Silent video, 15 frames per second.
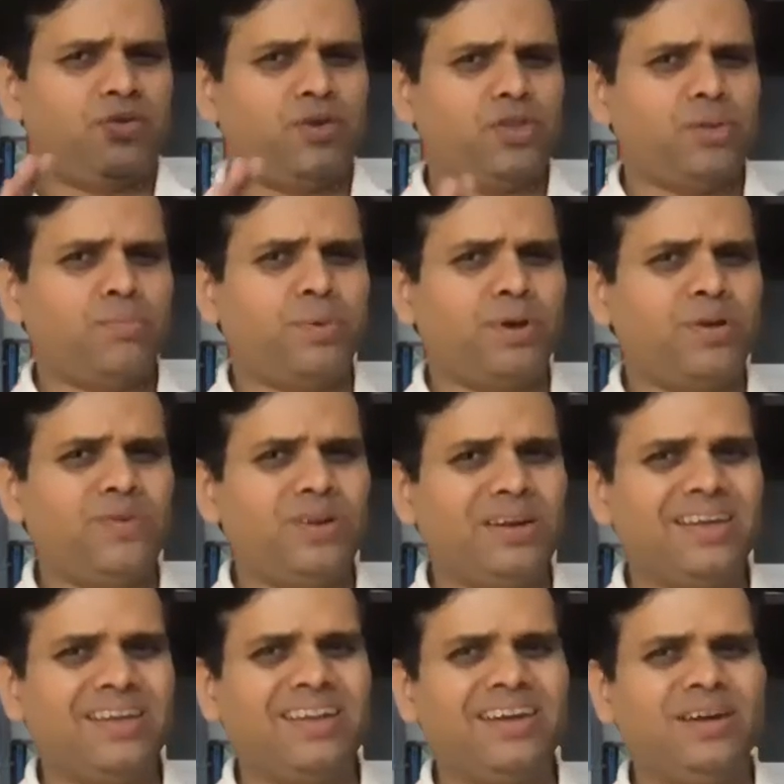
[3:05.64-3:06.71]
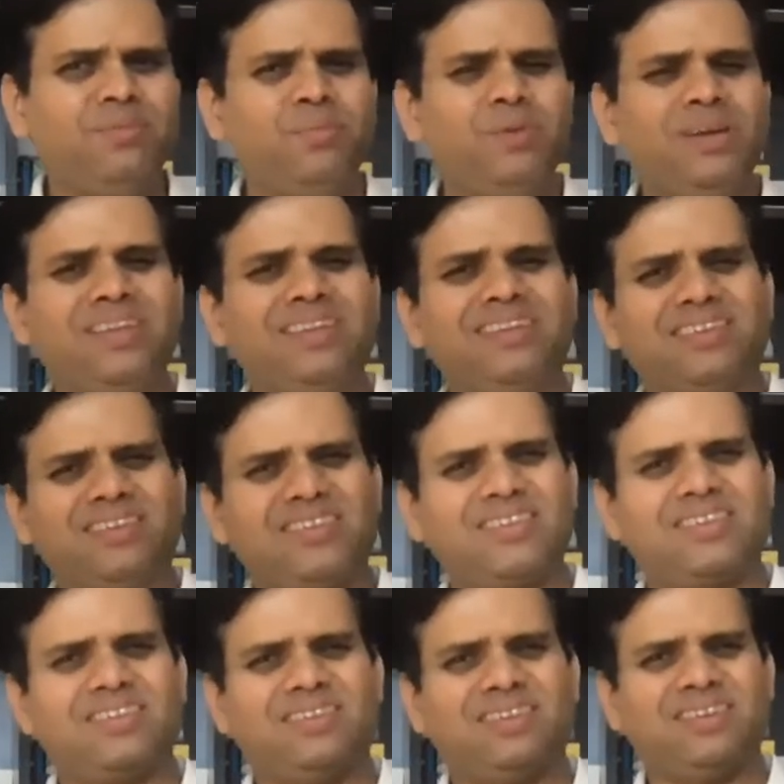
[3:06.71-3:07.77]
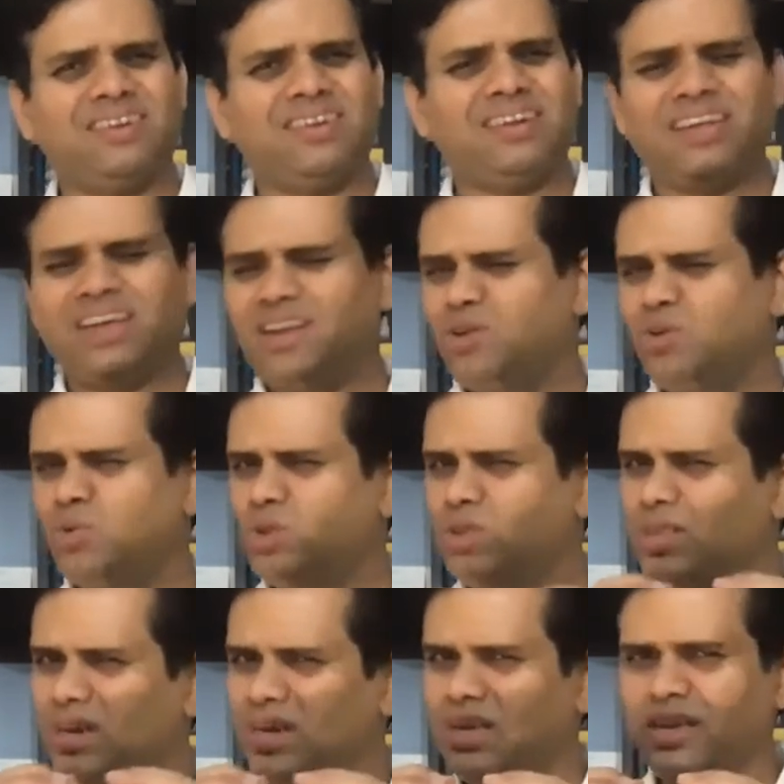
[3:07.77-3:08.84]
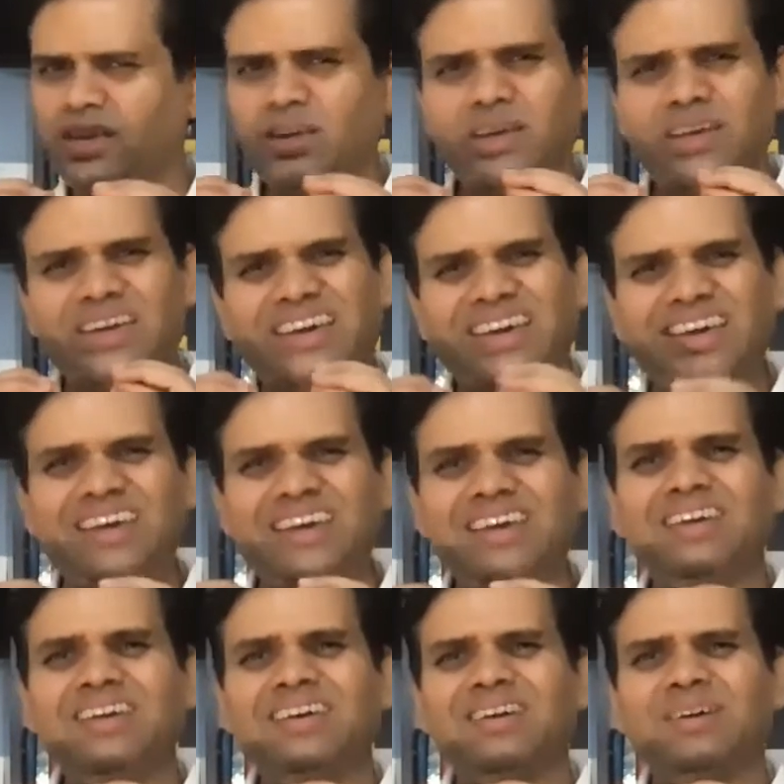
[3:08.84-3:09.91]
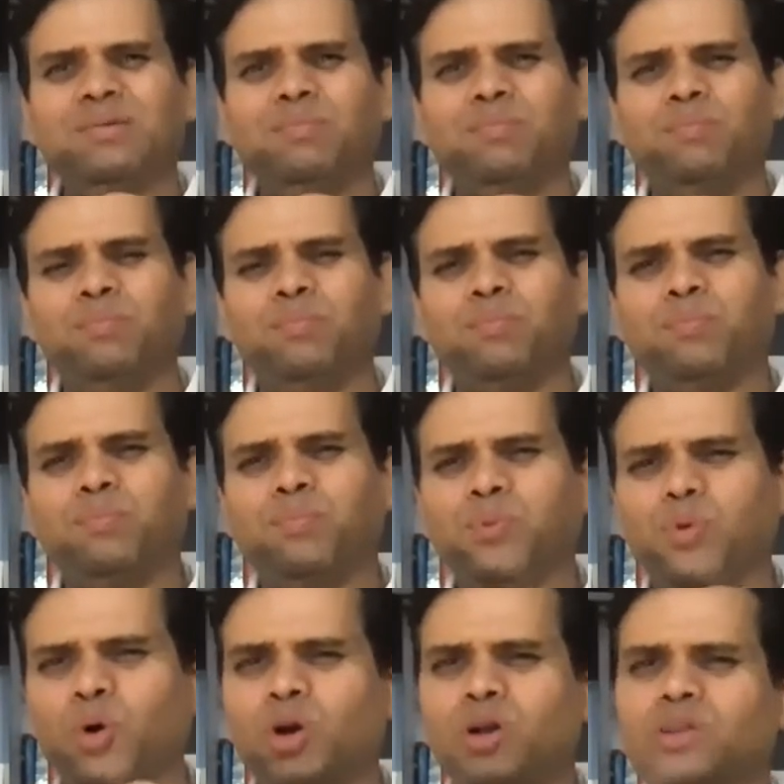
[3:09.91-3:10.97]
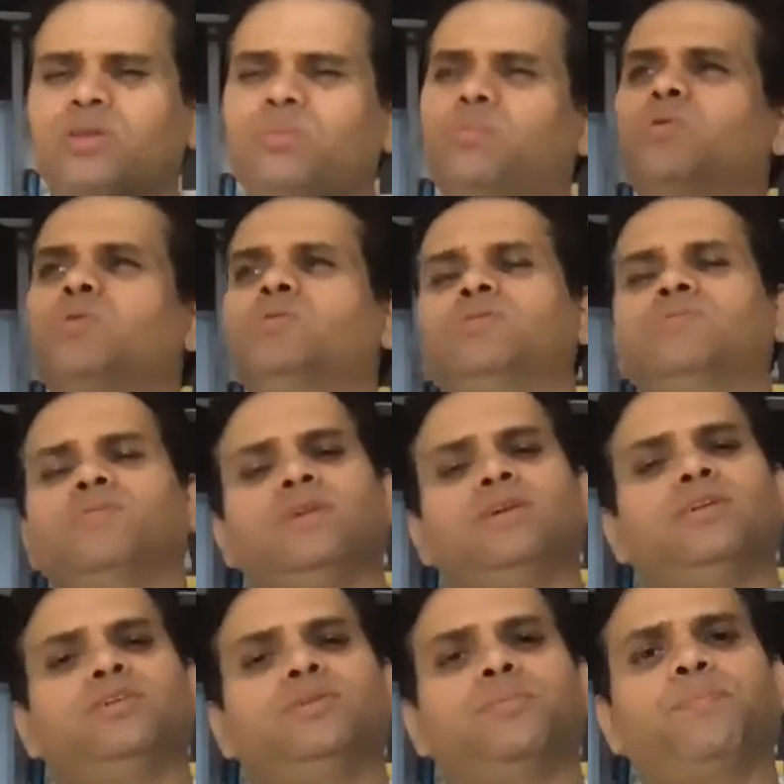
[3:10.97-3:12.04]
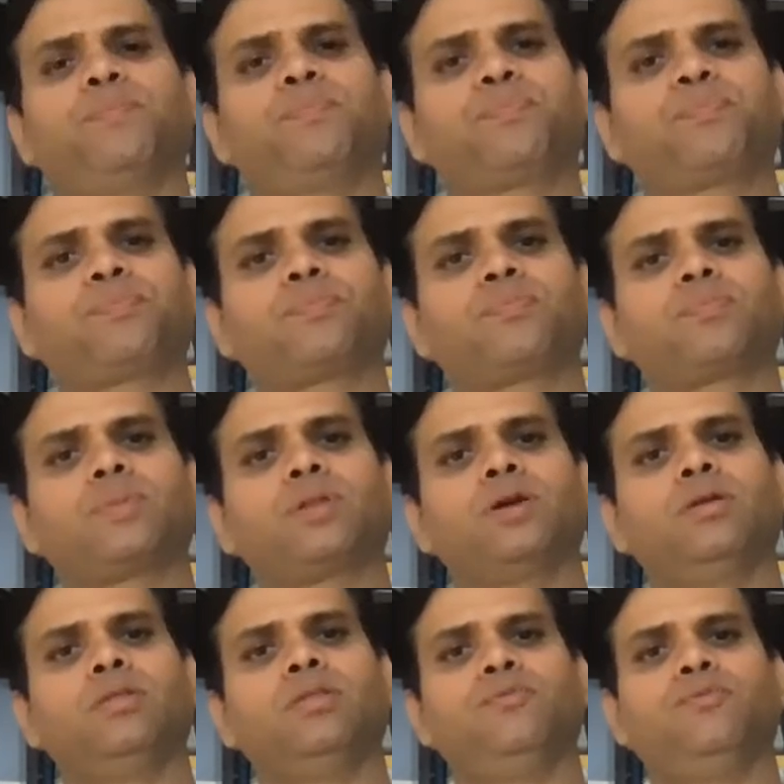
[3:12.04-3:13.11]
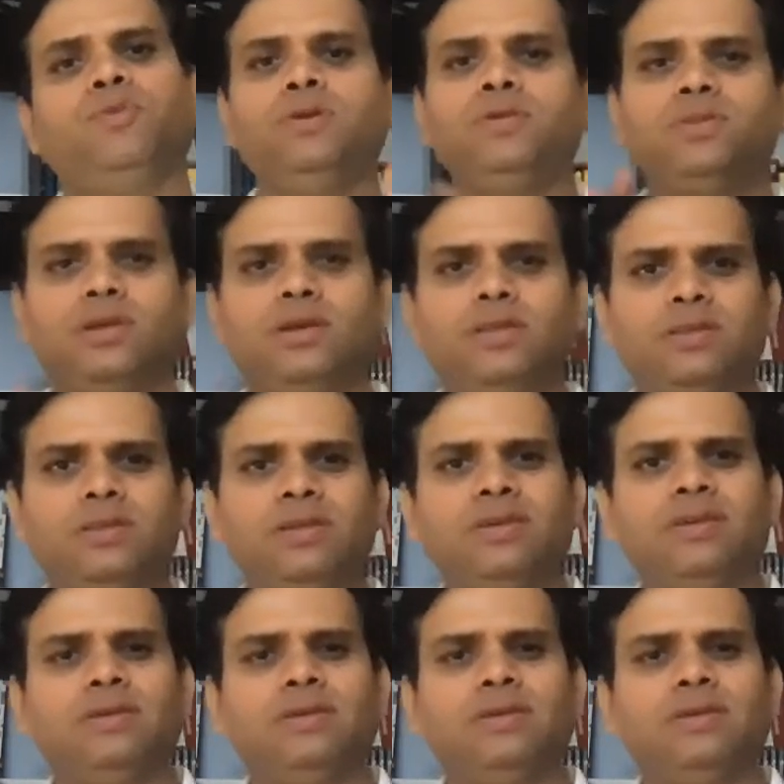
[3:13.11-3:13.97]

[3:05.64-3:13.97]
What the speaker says: for the brevity, let me just tell you three key points about servant leadership. The first is